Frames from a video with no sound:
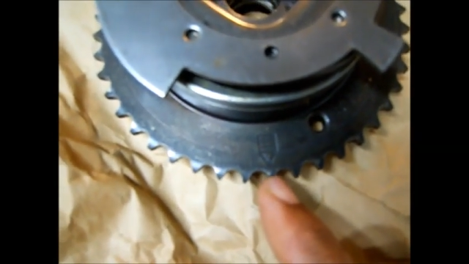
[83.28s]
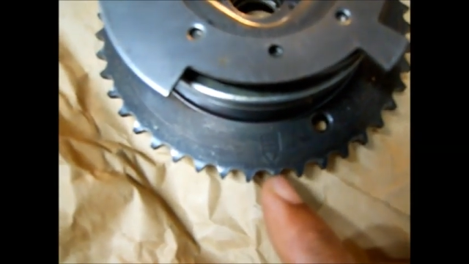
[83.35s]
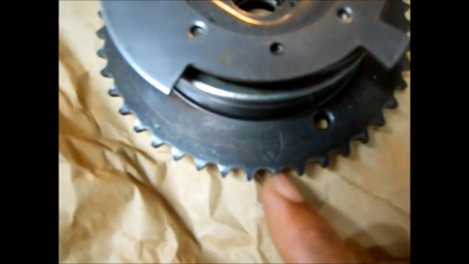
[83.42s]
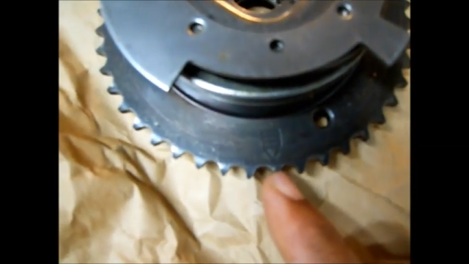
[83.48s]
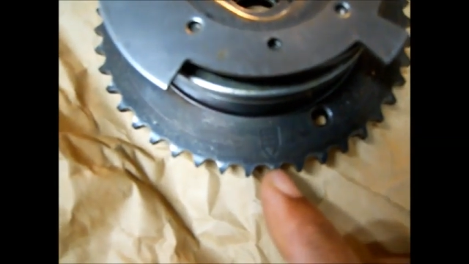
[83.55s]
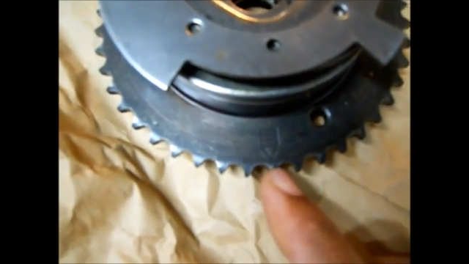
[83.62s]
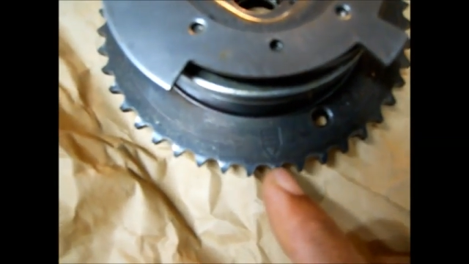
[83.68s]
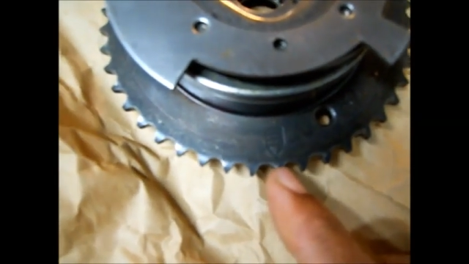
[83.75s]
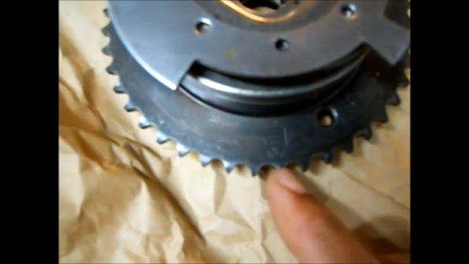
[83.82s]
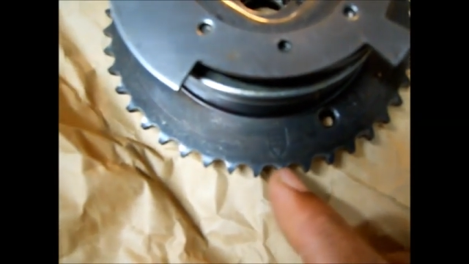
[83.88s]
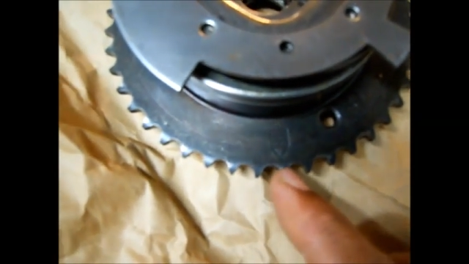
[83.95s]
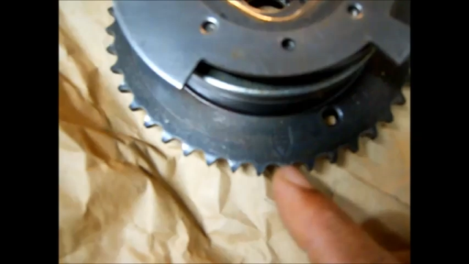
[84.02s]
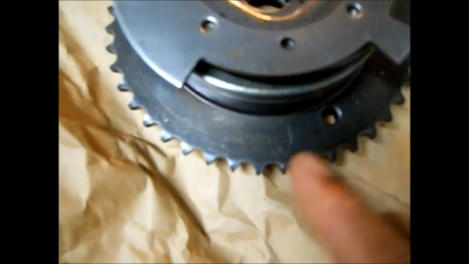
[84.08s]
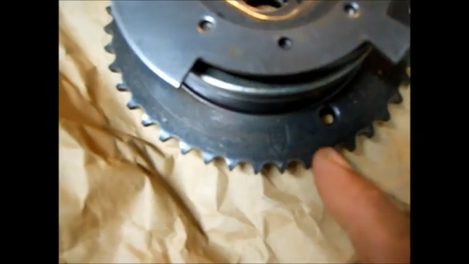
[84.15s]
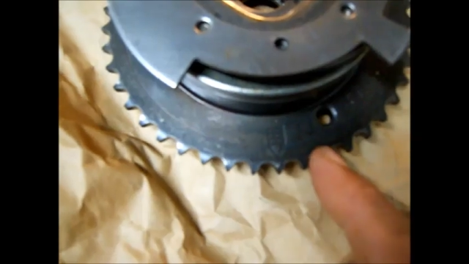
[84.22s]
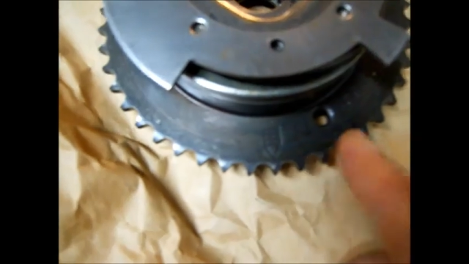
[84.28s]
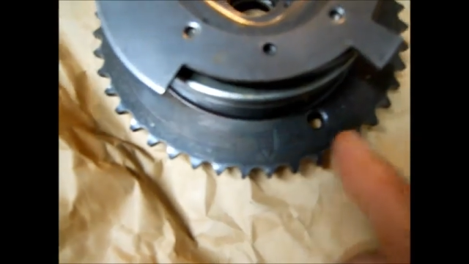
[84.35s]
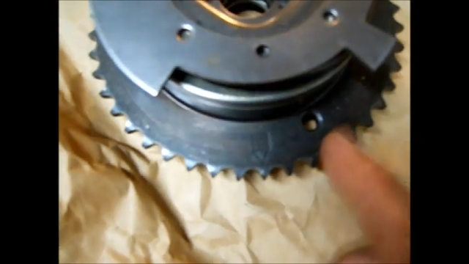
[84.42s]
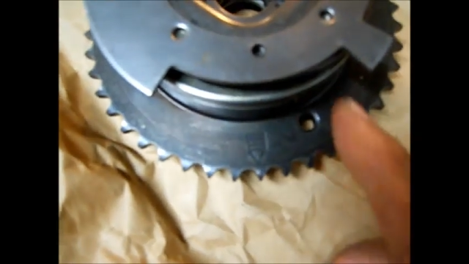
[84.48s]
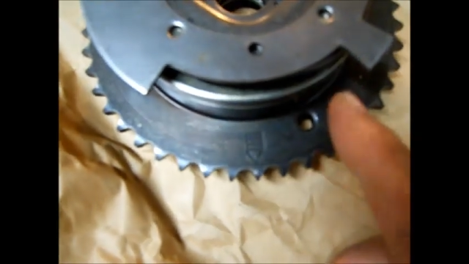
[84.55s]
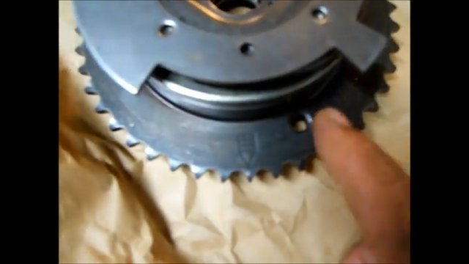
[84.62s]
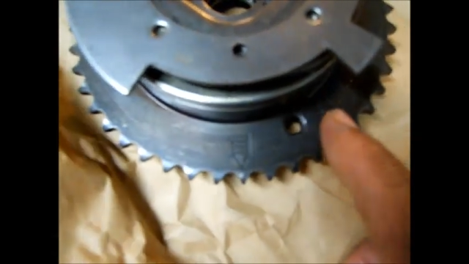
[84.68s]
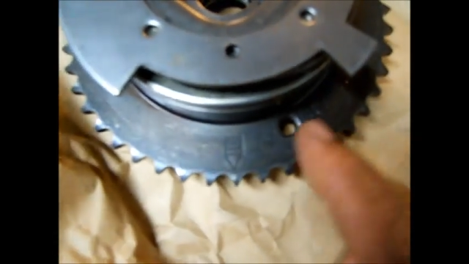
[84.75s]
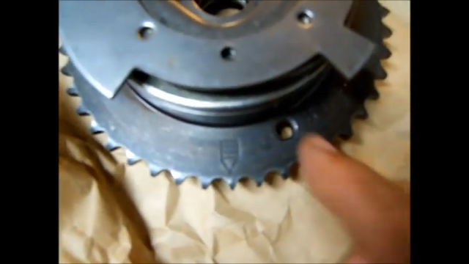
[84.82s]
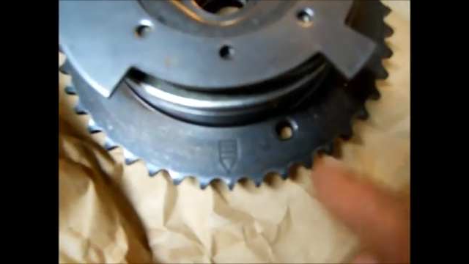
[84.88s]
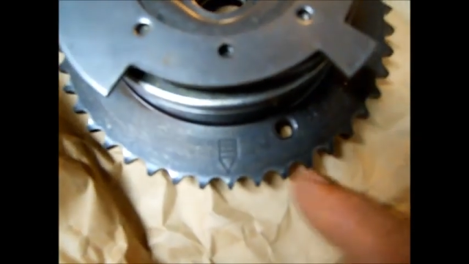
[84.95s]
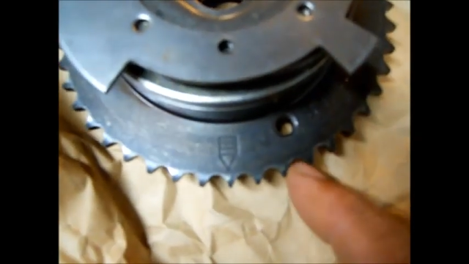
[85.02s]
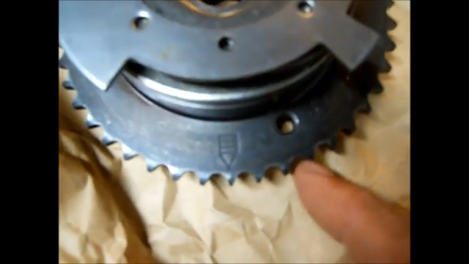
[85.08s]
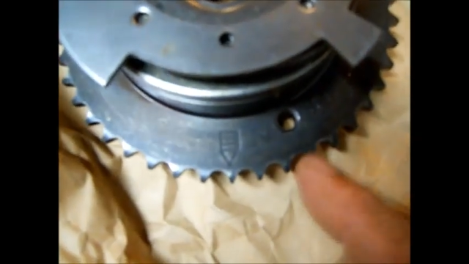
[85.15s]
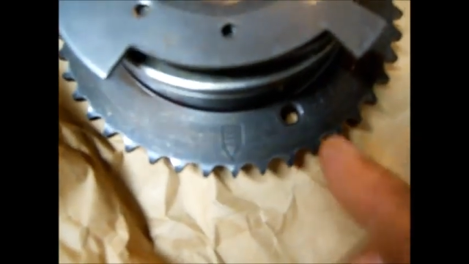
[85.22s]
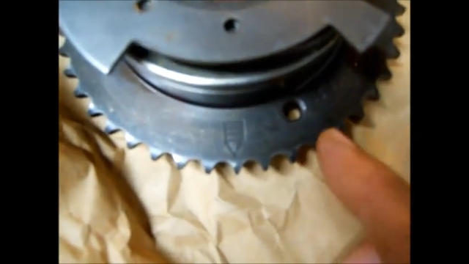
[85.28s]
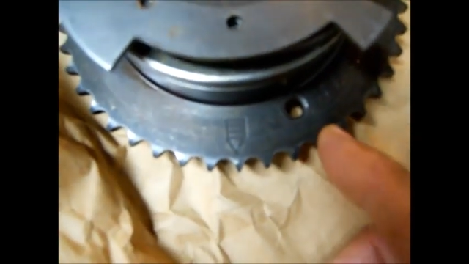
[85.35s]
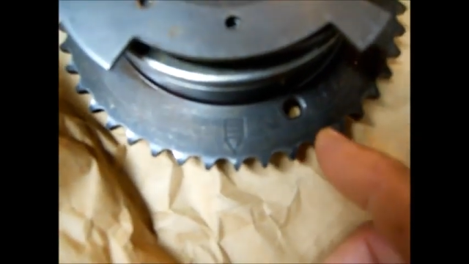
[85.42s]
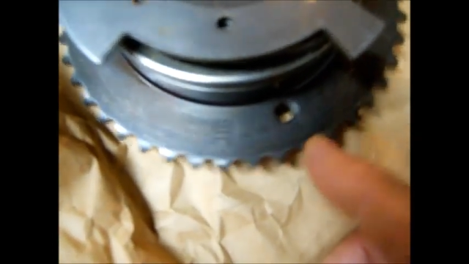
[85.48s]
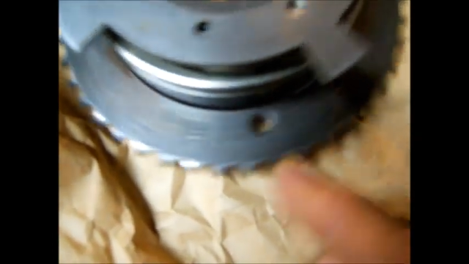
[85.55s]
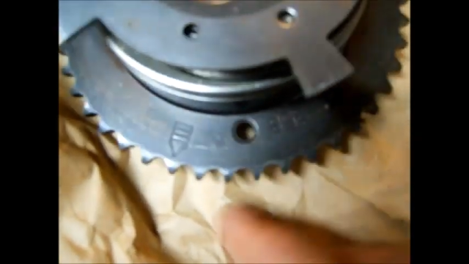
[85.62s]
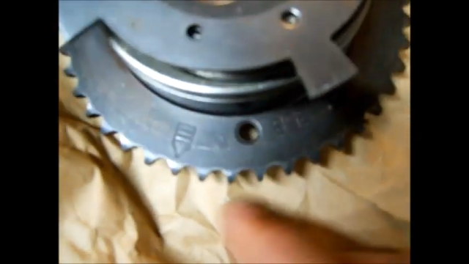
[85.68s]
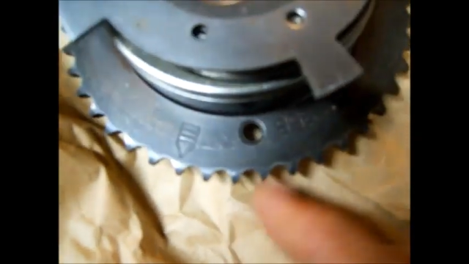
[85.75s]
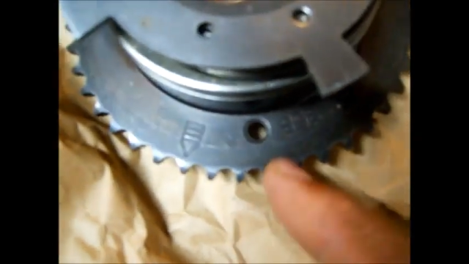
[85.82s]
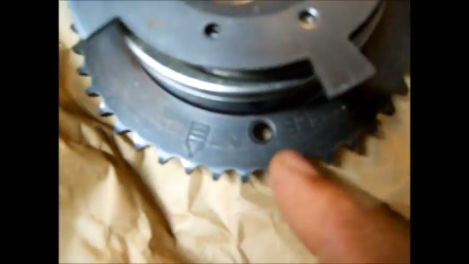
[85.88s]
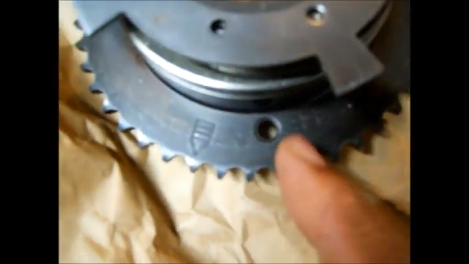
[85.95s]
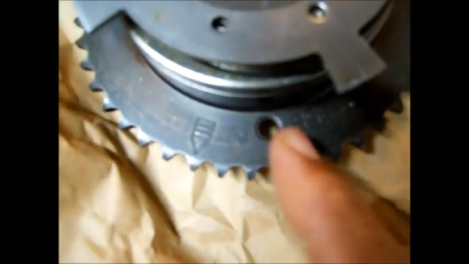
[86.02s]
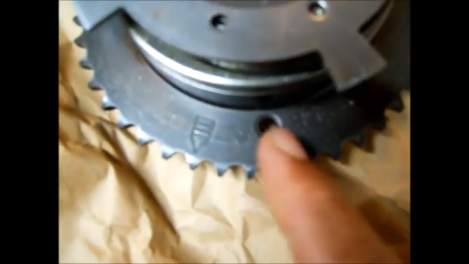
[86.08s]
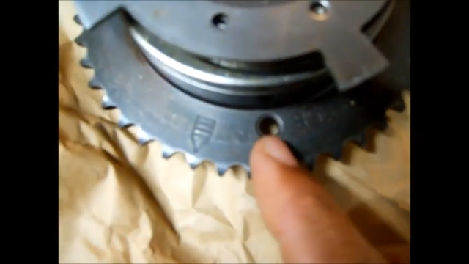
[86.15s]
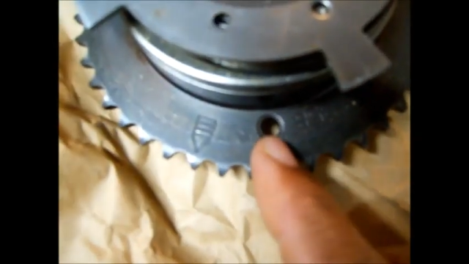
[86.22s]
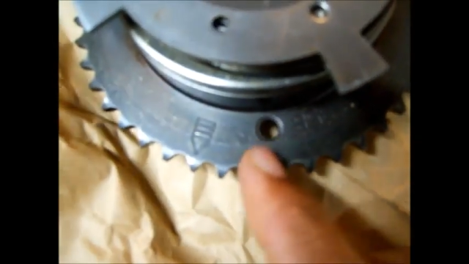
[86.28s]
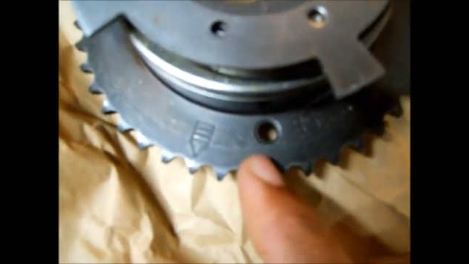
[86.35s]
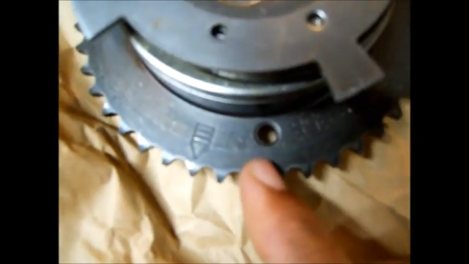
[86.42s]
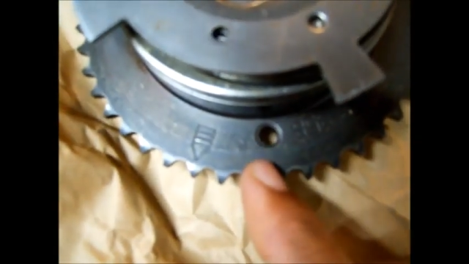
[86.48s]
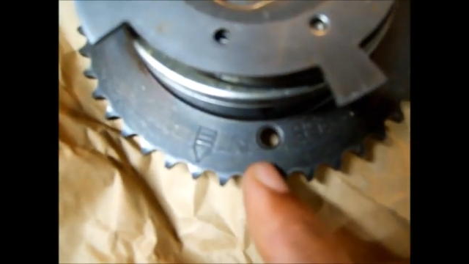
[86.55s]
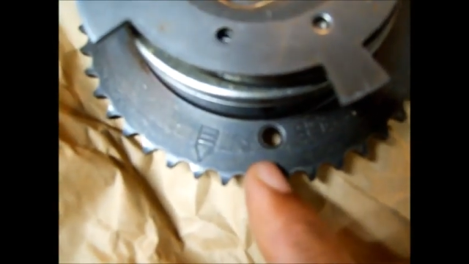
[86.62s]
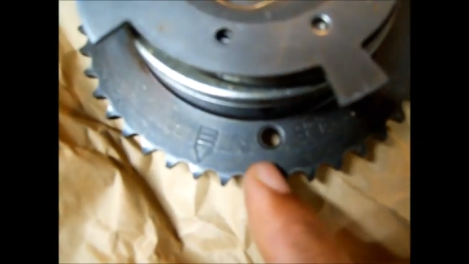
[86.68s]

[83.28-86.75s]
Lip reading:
No face is visible, so there are no lips to read.